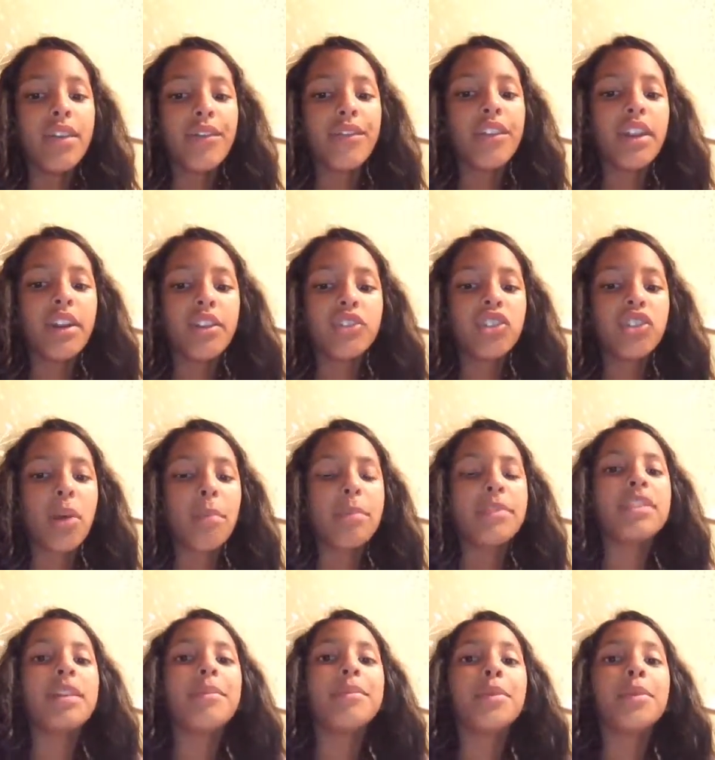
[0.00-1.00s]
Video Shop
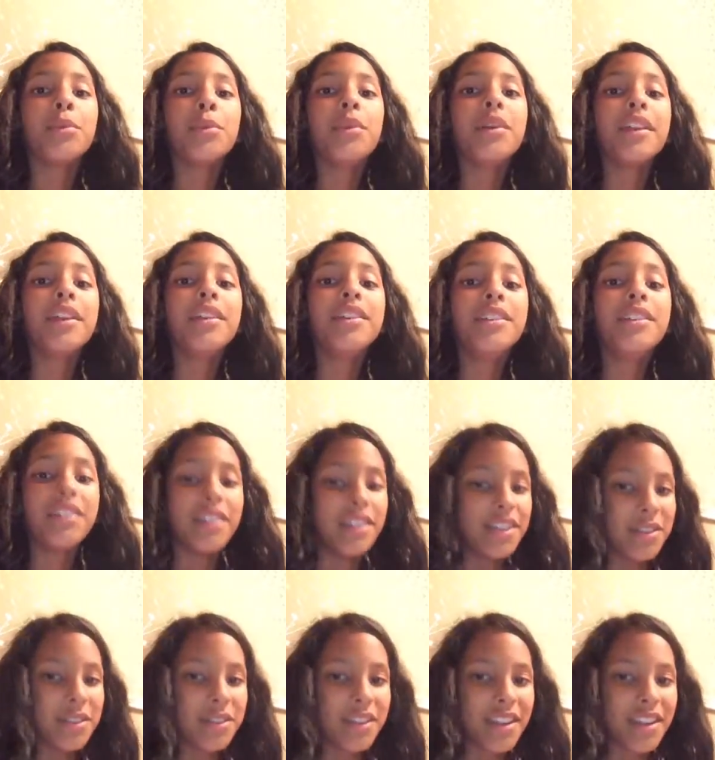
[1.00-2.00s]
is something really
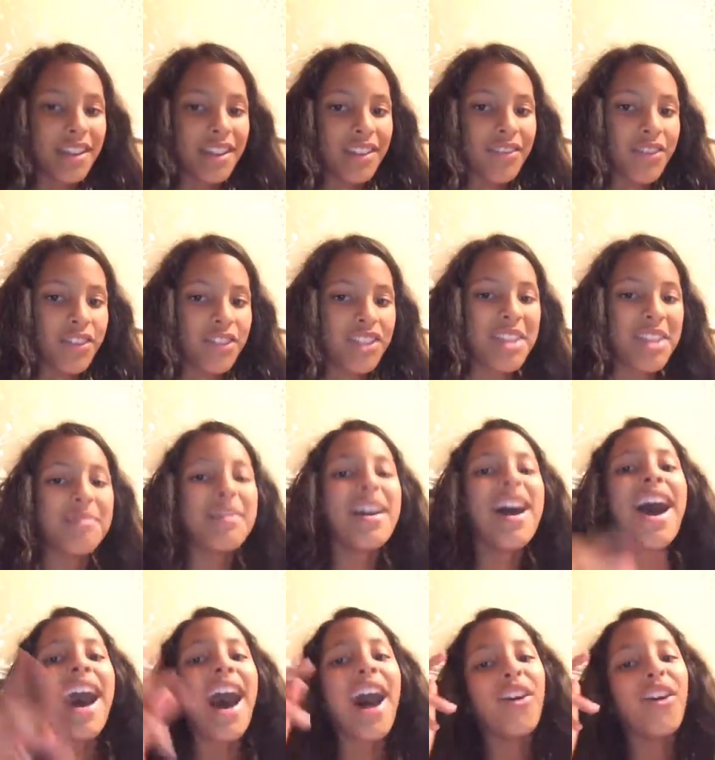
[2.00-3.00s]
good you can get for cheap.
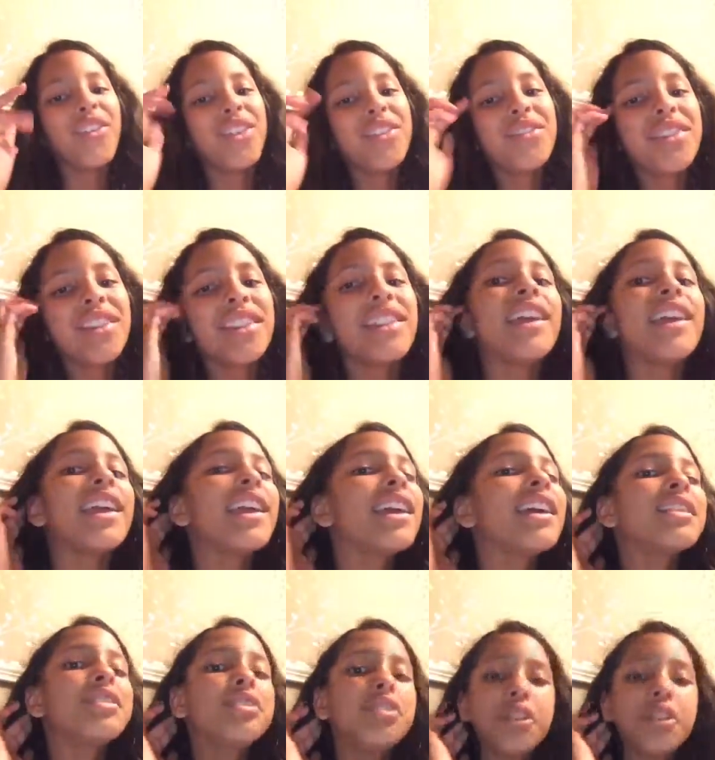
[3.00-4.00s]
I'll leave a
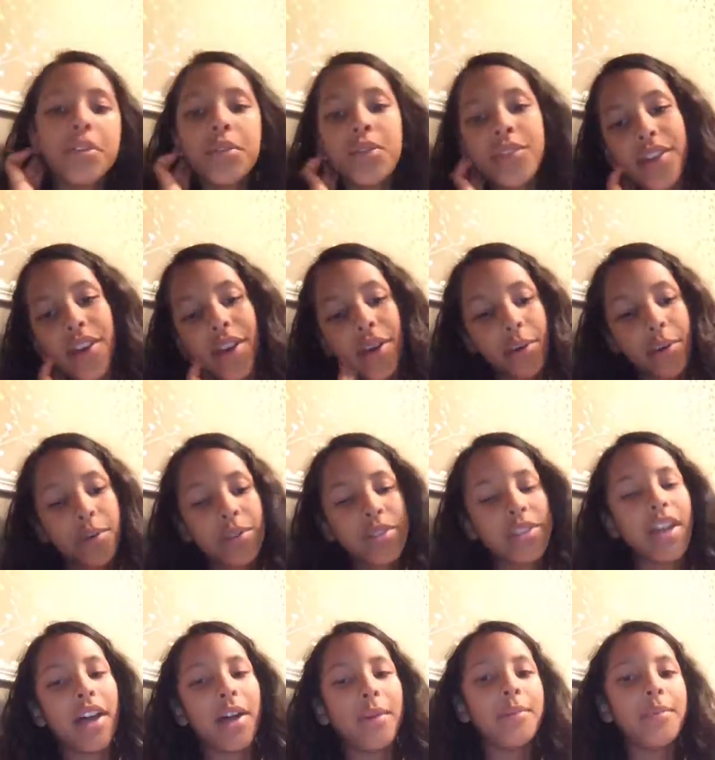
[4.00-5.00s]
link to
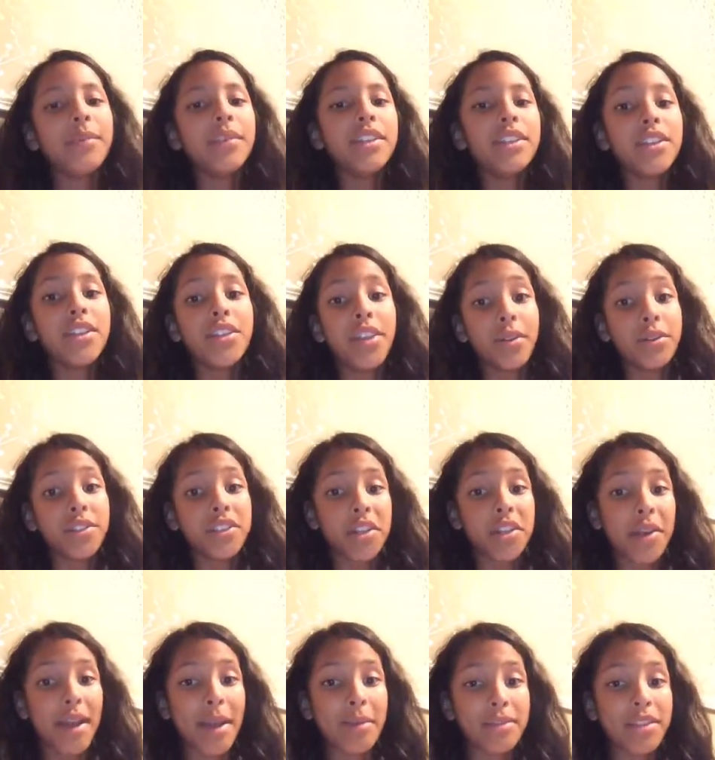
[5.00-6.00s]
those, um, to those
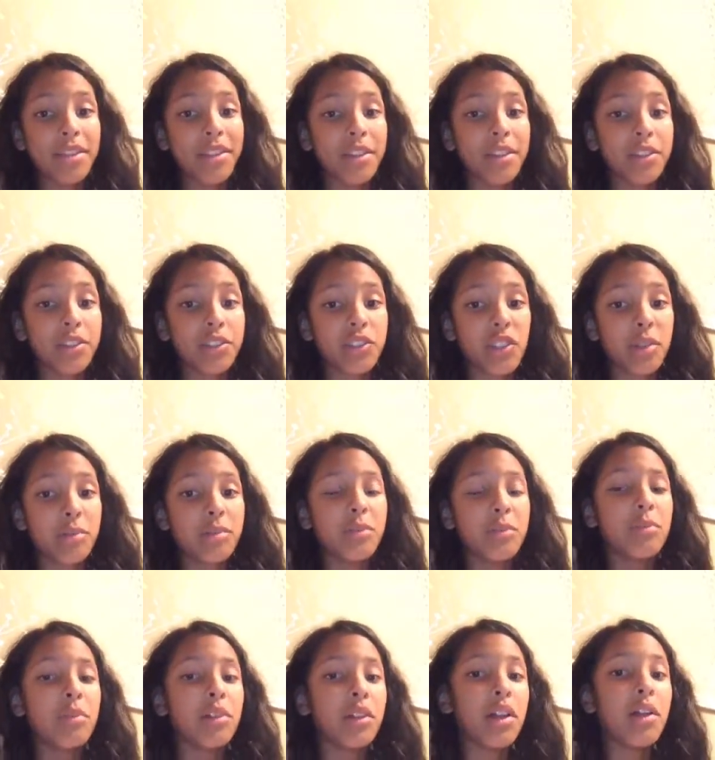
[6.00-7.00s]
two apps in the
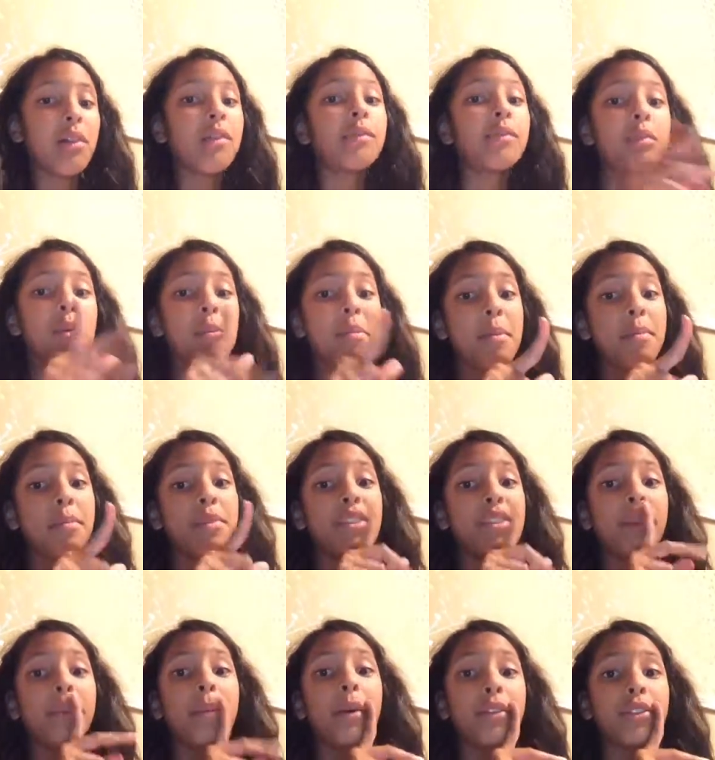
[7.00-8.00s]
description below. Remember,
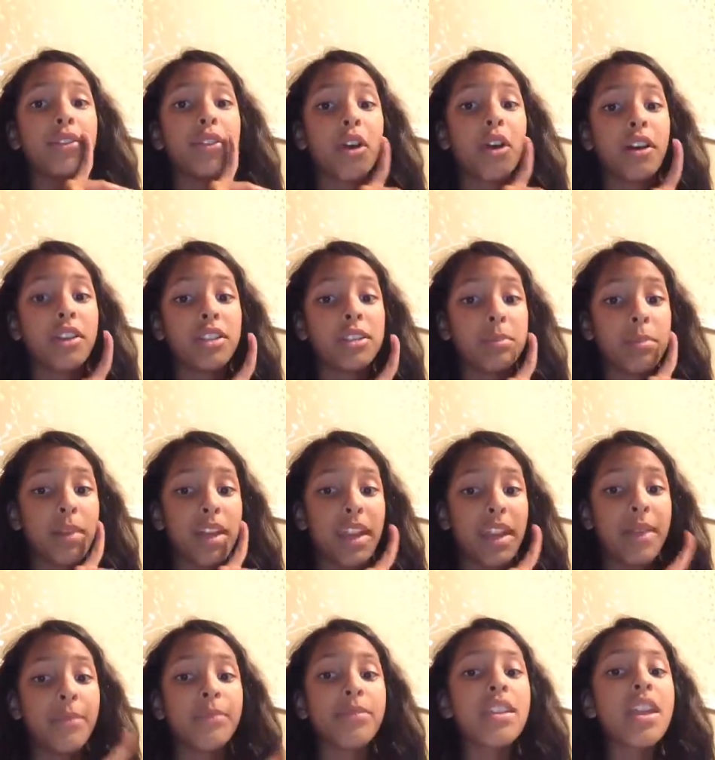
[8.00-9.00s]
they both cost
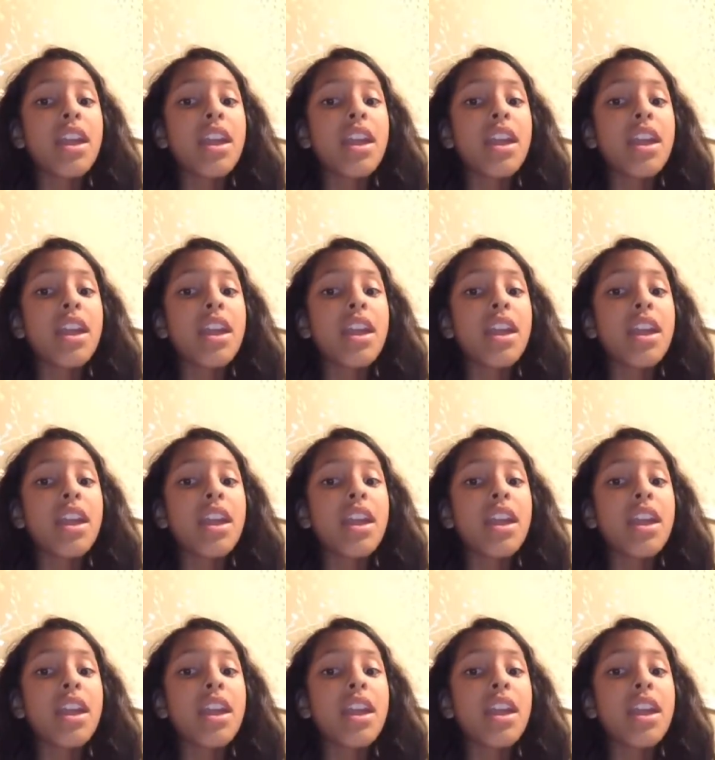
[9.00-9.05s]
money.